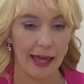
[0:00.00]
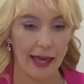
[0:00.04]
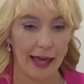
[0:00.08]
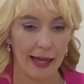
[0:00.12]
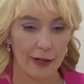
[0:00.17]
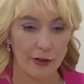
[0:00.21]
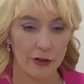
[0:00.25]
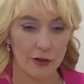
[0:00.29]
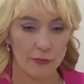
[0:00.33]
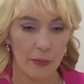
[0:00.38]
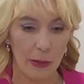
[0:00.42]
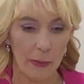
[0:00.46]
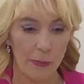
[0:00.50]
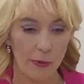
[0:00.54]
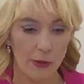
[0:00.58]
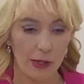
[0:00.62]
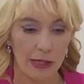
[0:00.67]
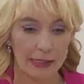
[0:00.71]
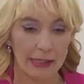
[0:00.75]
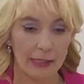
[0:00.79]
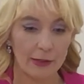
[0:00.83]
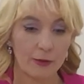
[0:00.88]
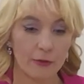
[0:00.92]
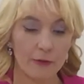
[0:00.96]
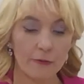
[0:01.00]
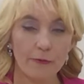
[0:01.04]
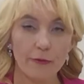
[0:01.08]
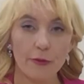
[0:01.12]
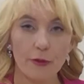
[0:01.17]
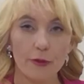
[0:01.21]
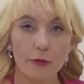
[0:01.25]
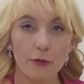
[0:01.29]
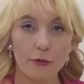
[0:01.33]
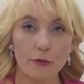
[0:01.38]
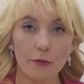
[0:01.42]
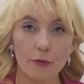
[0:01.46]
and people are going to look for
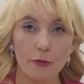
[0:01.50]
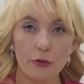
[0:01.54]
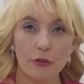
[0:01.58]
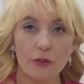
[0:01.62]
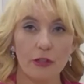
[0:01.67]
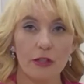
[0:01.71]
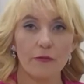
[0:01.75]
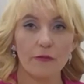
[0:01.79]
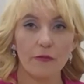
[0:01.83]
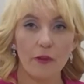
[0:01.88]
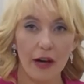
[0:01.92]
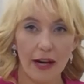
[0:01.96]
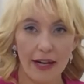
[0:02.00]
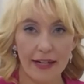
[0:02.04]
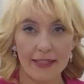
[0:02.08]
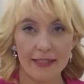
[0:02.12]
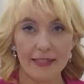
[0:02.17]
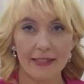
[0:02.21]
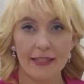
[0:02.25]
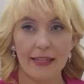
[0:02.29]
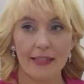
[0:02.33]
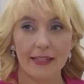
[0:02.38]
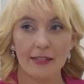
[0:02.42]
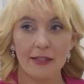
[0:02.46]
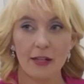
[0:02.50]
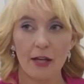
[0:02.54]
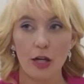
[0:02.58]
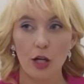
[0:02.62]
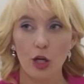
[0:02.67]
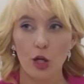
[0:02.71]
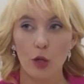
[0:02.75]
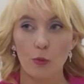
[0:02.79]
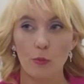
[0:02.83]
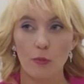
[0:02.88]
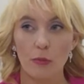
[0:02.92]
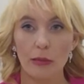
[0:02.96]
you towards advice and
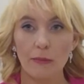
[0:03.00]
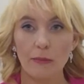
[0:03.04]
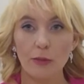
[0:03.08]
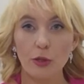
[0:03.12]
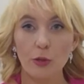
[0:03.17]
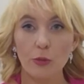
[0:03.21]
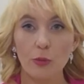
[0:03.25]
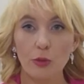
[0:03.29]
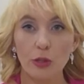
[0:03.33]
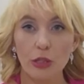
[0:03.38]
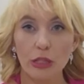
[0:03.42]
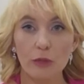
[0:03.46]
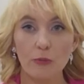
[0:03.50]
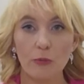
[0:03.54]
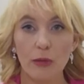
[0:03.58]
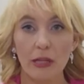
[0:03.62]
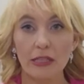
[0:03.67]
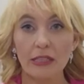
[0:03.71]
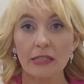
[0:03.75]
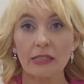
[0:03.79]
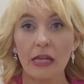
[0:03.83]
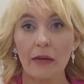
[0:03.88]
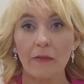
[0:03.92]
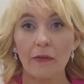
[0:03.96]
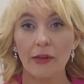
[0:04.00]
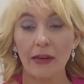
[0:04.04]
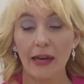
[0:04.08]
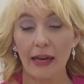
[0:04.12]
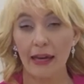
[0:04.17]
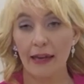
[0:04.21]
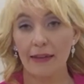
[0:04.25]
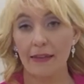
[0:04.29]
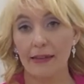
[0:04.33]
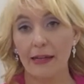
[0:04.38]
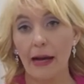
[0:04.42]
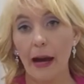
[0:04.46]
maybe towards where to
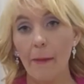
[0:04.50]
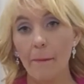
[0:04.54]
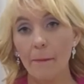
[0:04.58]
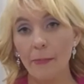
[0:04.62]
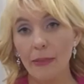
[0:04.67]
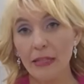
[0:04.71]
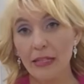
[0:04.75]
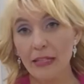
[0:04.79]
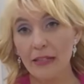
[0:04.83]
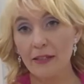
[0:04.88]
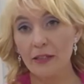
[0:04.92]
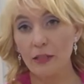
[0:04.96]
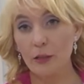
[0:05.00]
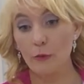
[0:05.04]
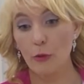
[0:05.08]
navigate at the company.